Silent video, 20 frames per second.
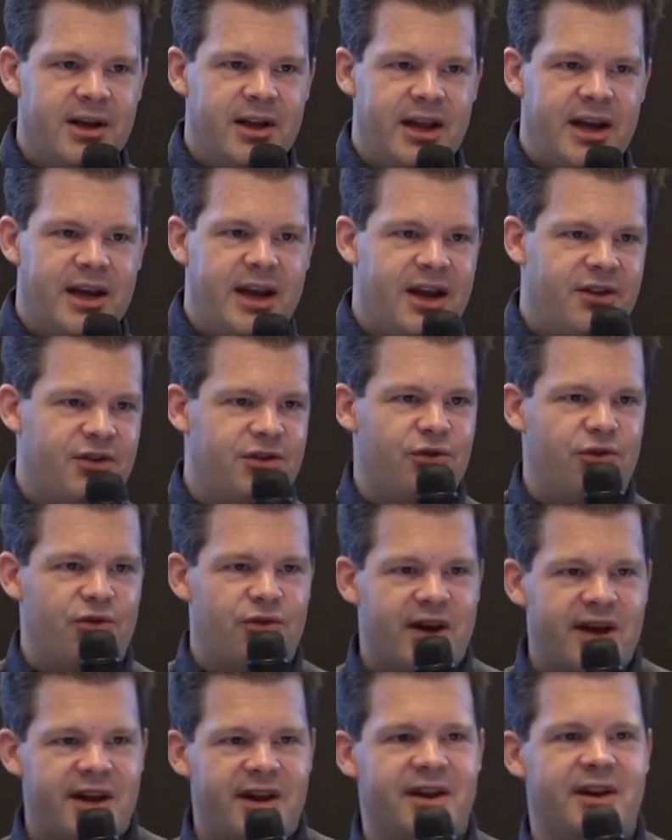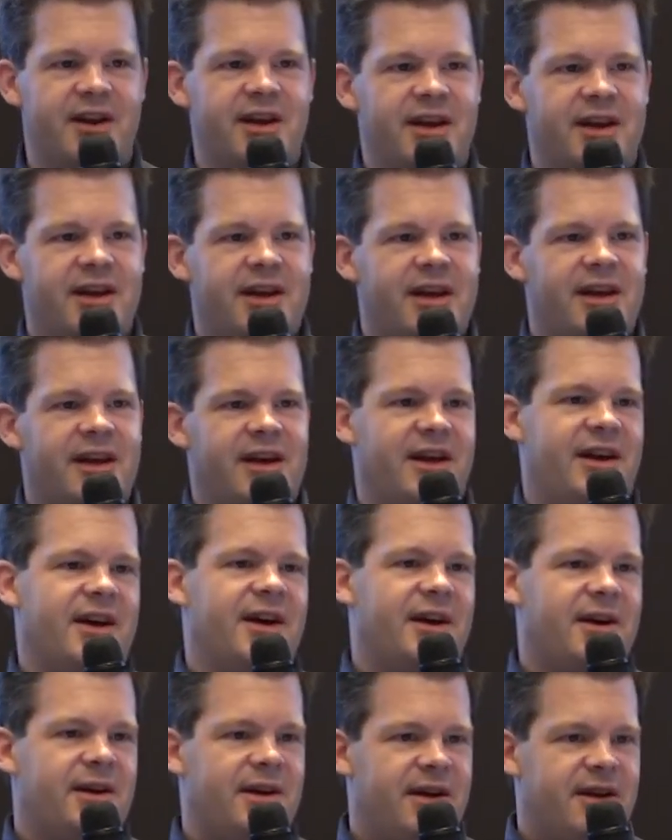Like as you run
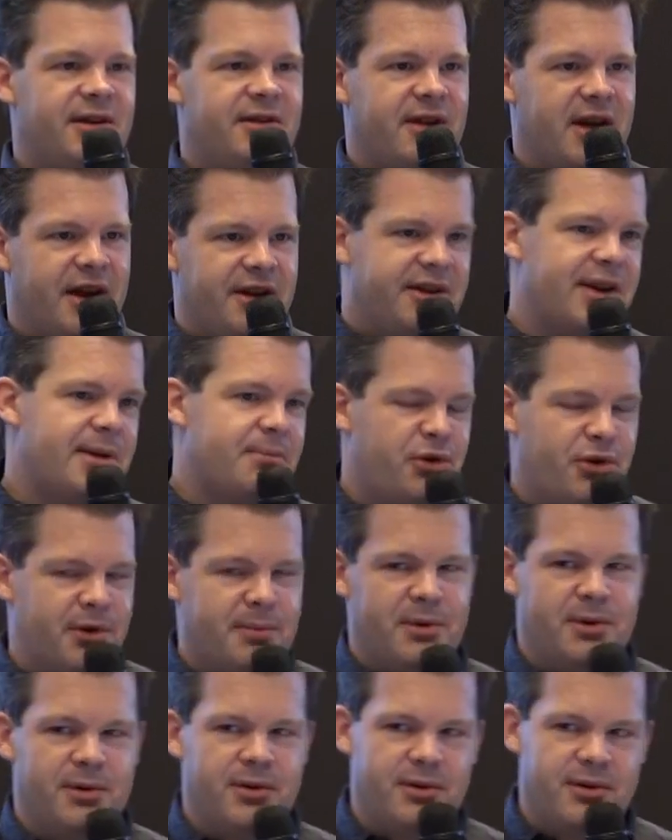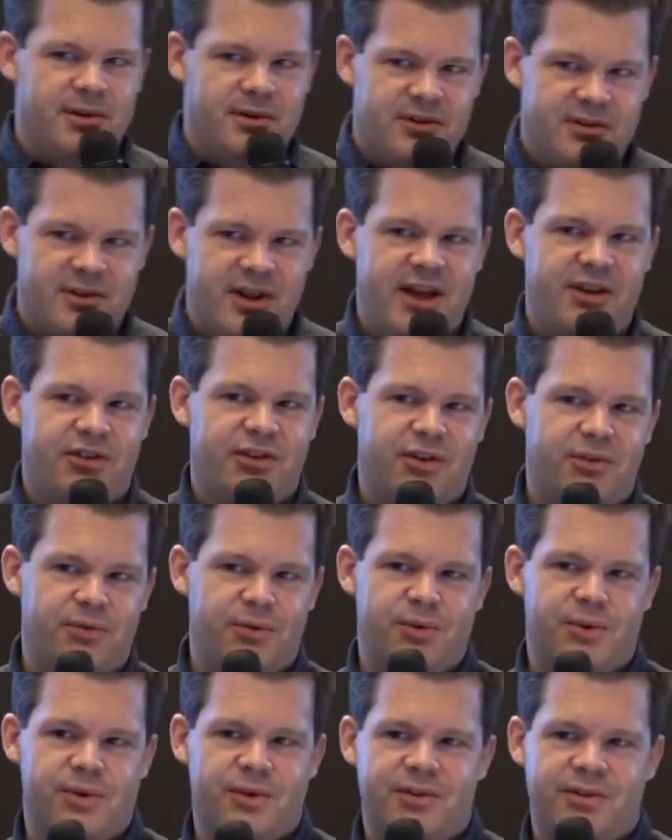untemperable slashing
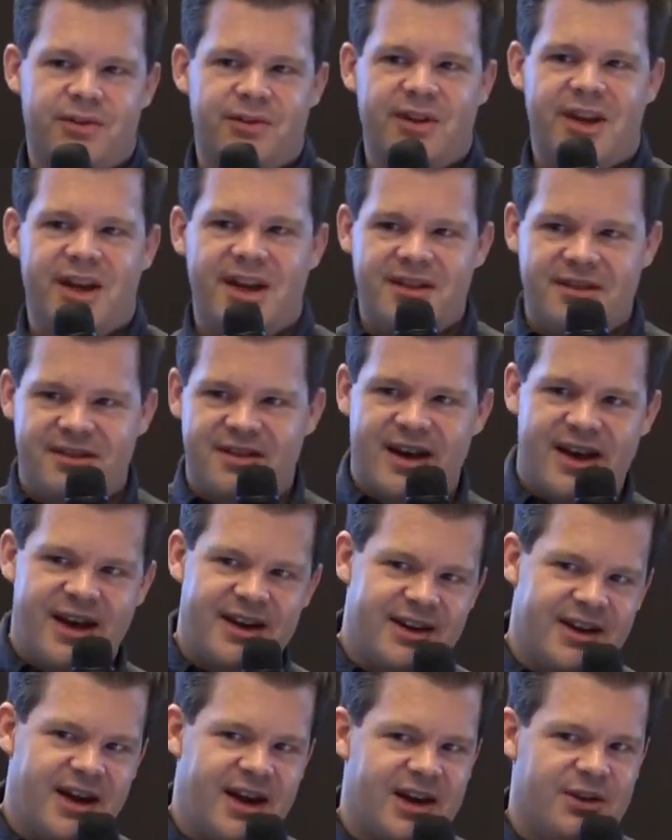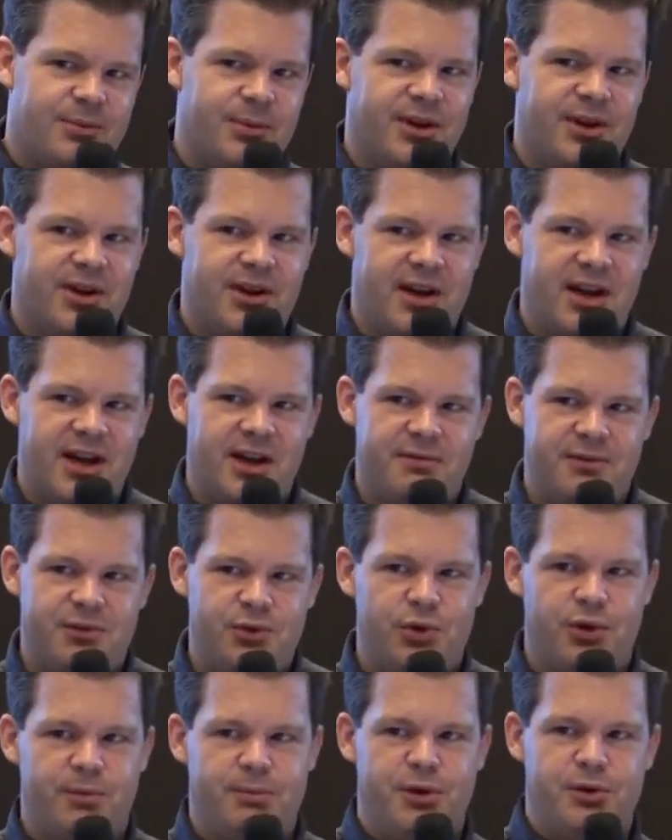rules inside a hardware enclave,
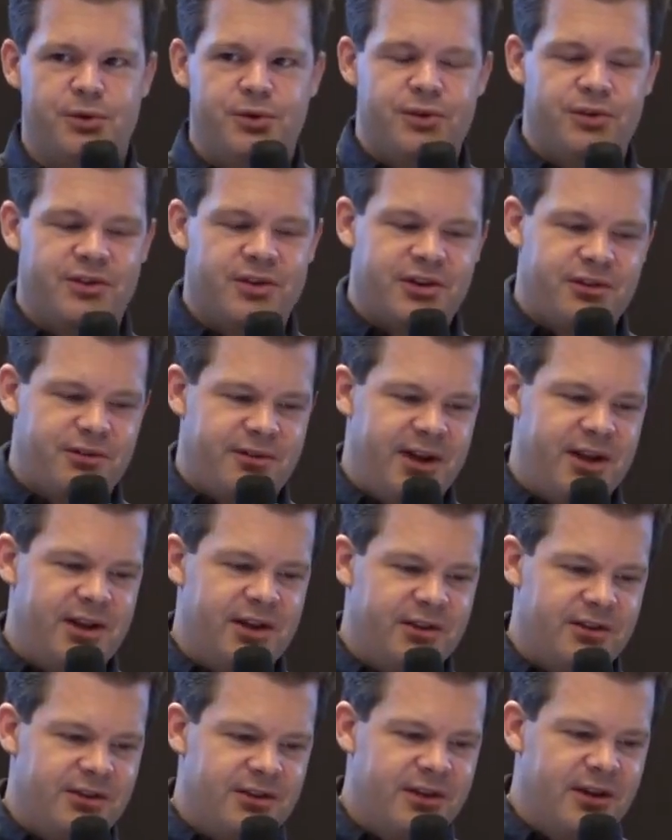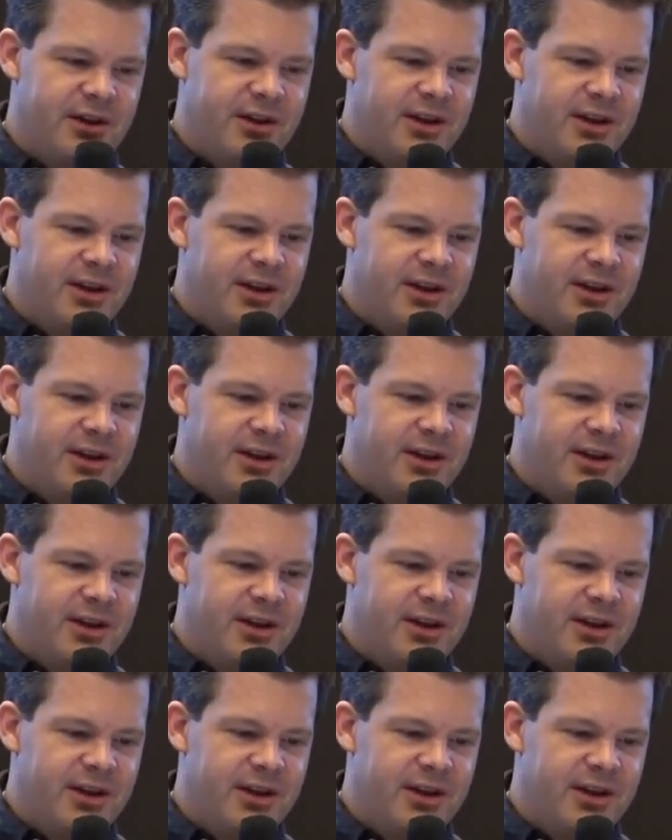you are immune to such failures.